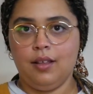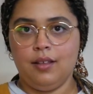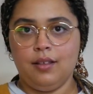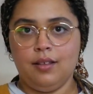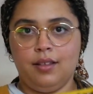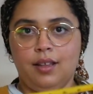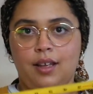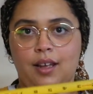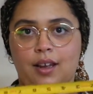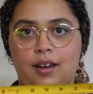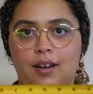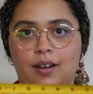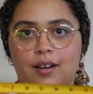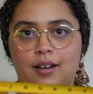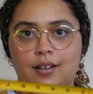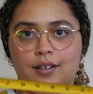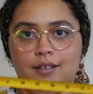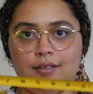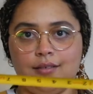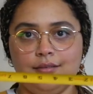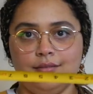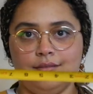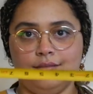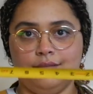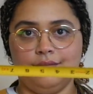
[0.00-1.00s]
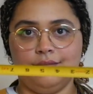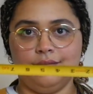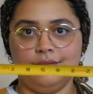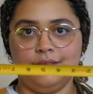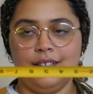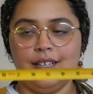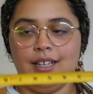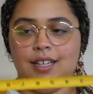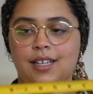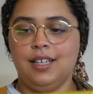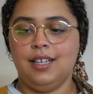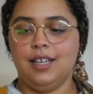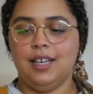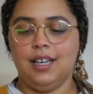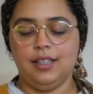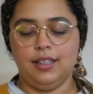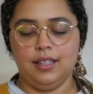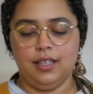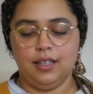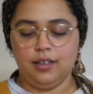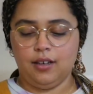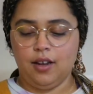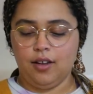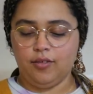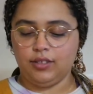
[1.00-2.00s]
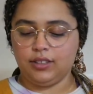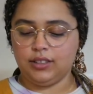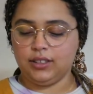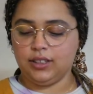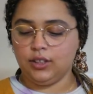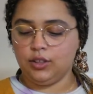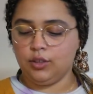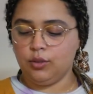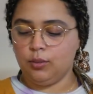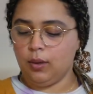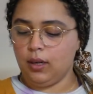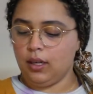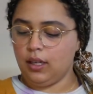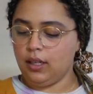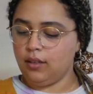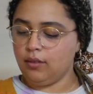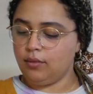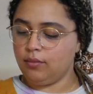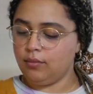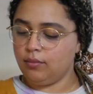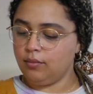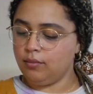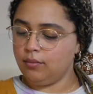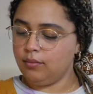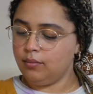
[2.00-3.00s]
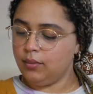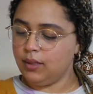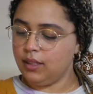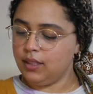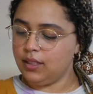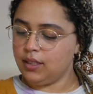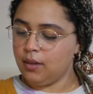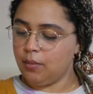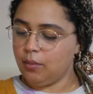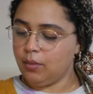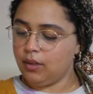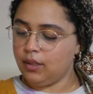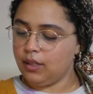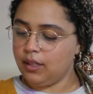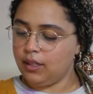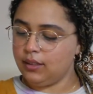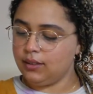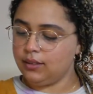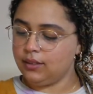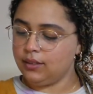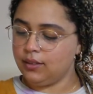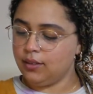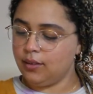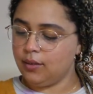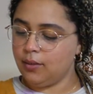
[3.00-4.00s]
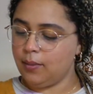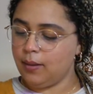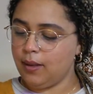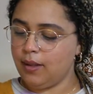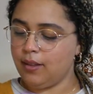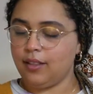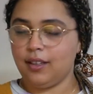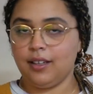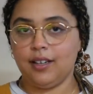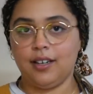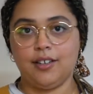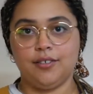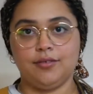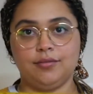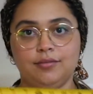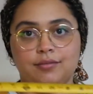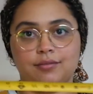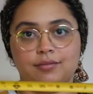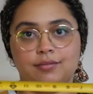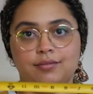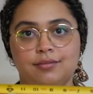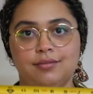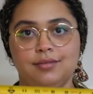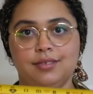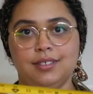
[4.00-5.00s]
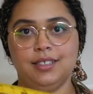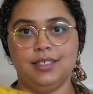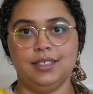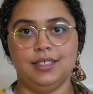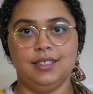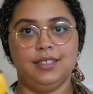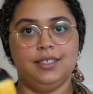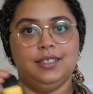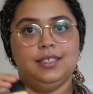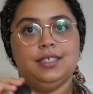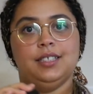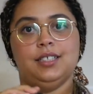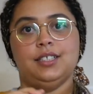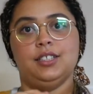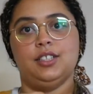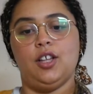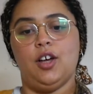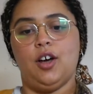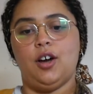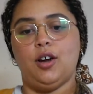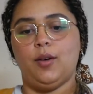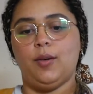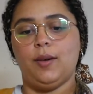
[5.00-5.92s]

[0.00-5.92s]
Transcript: there, and then obviously 20, we double that, so about there. Long